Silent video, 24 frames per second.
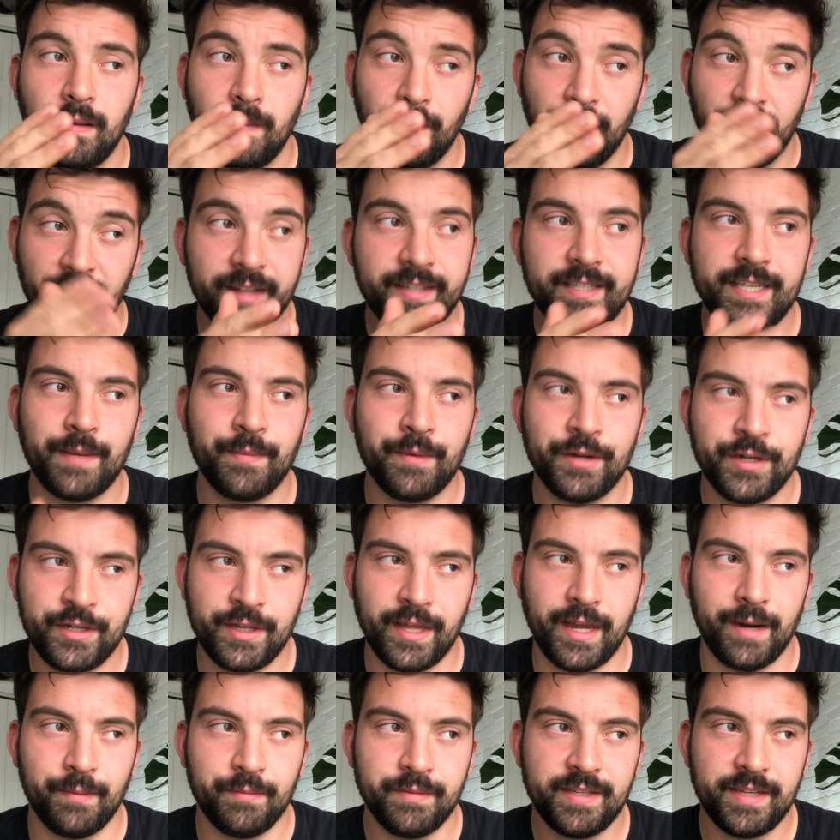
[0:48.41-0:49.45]
This image
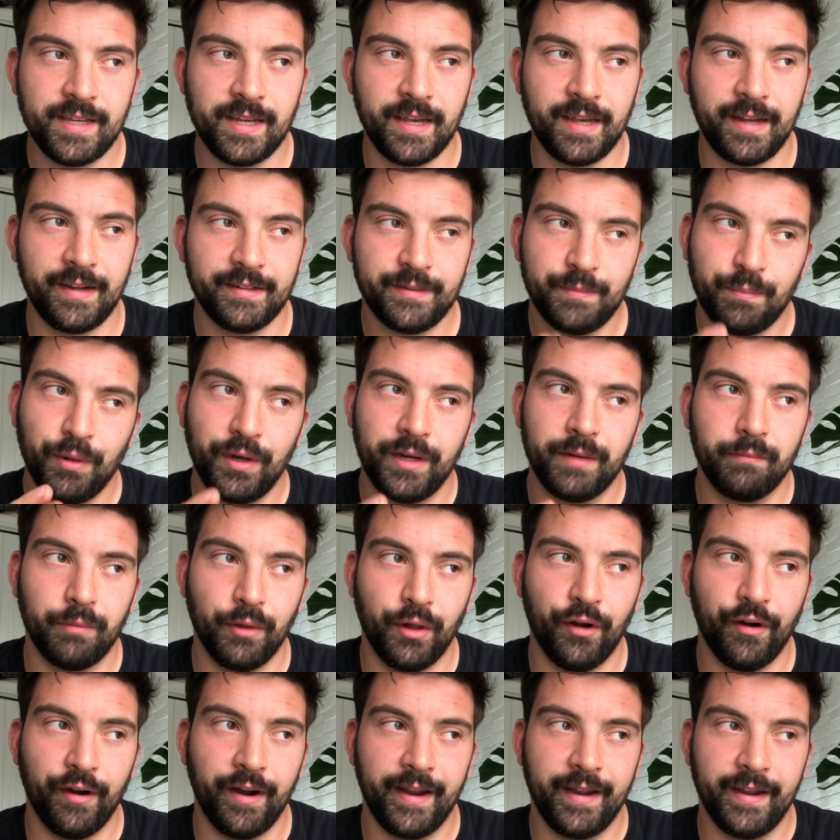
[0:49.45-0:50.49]
that I'm seeing is pretty
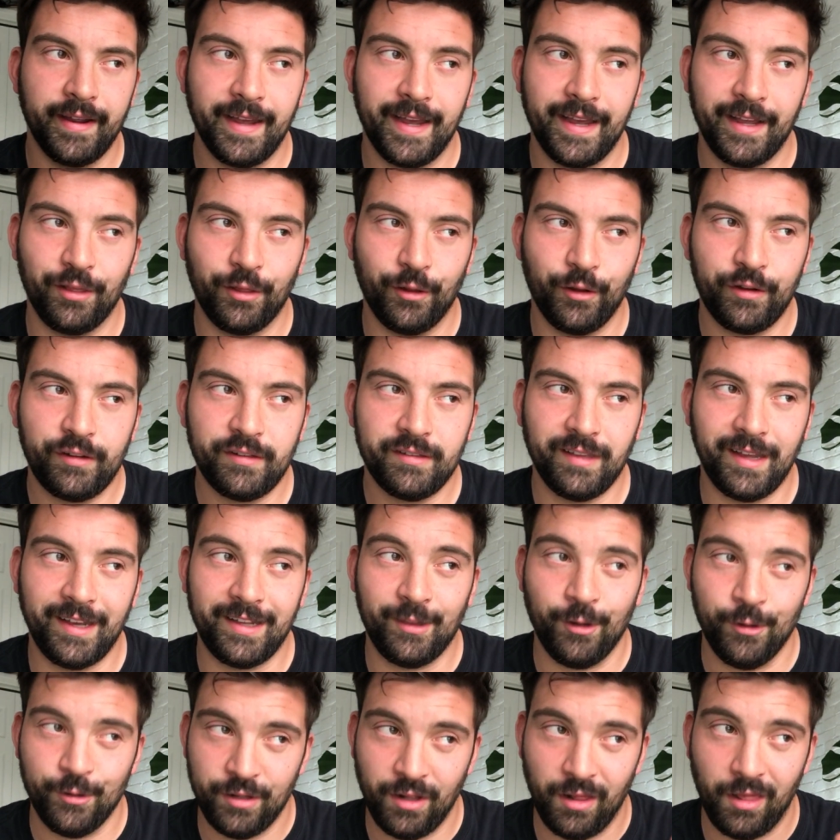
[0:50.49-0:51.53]
blurry. It looks like
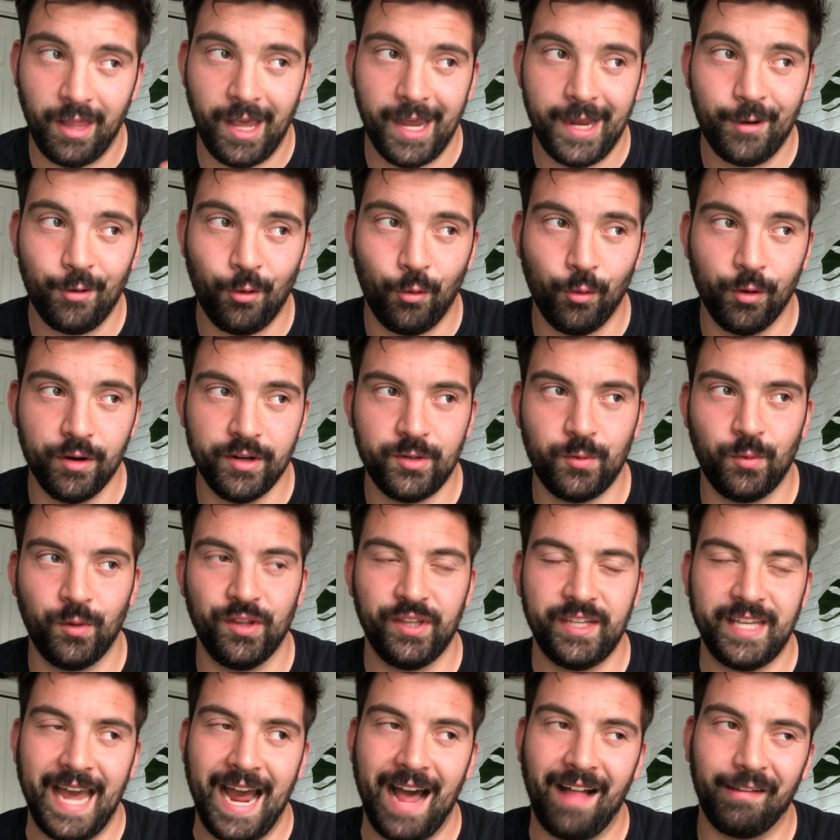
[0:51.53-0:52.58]
there's a light horse
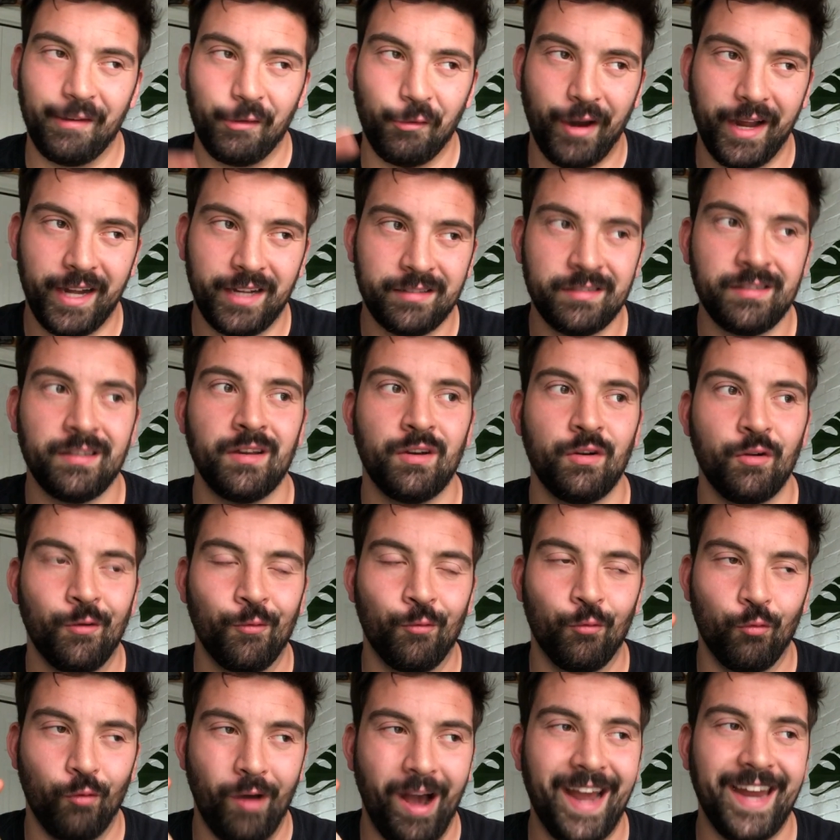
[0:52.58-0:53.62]
with Calyrex
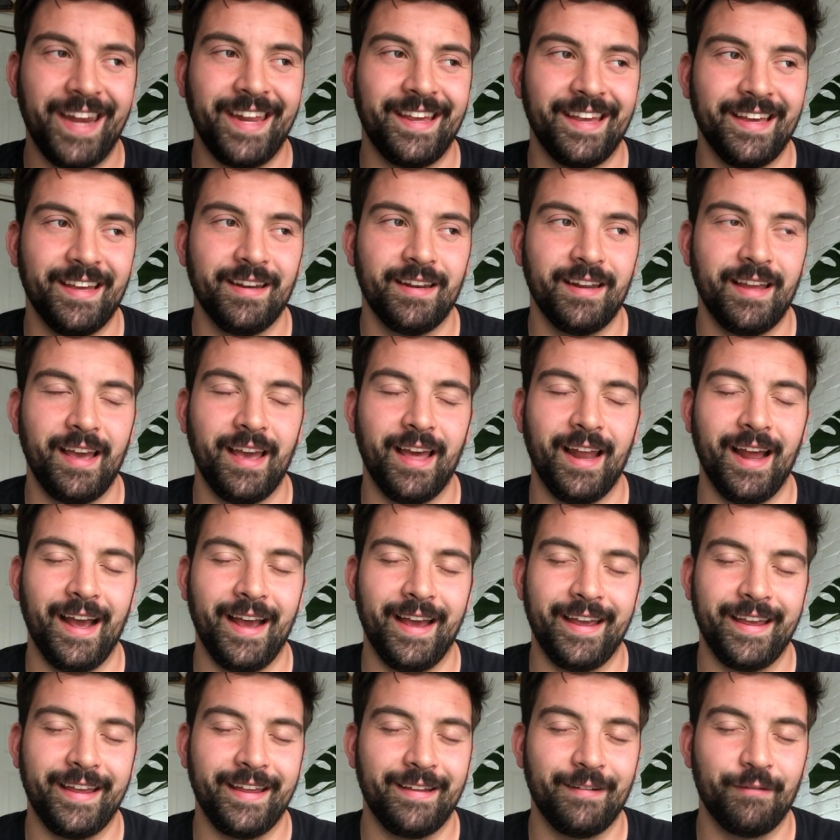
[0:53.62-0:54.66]
riding it, and
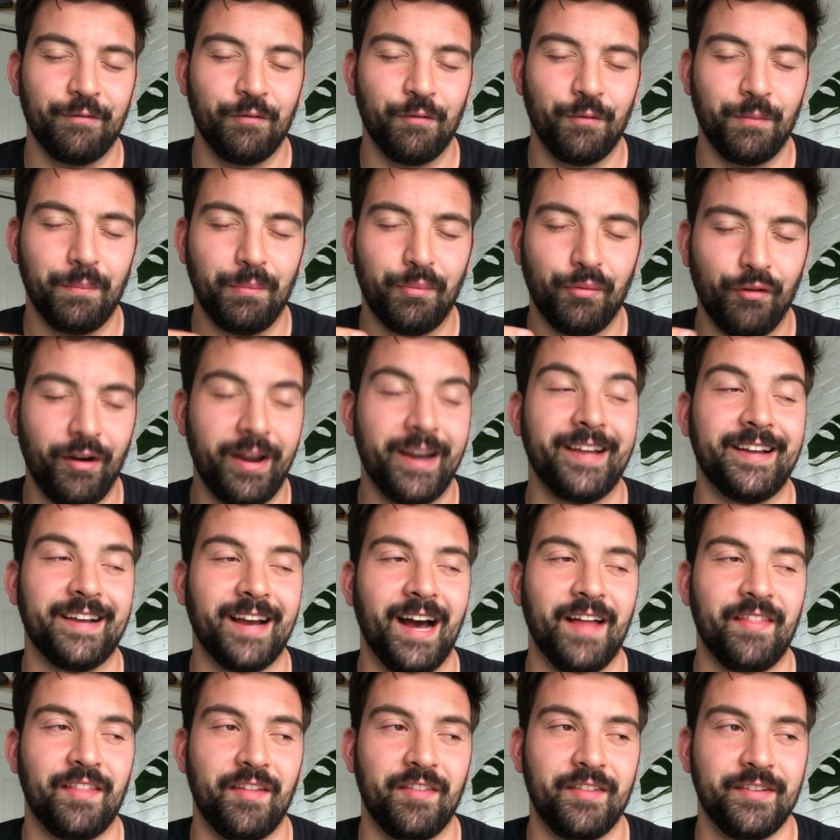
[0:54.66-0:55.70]
I pray to
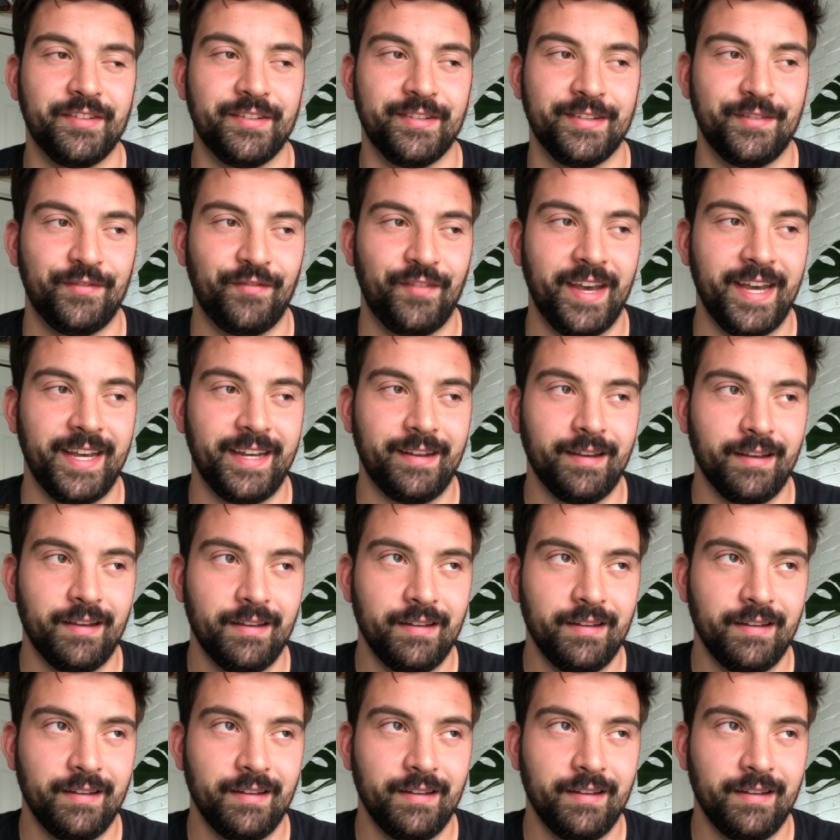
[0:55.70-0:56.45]
God that this is fake.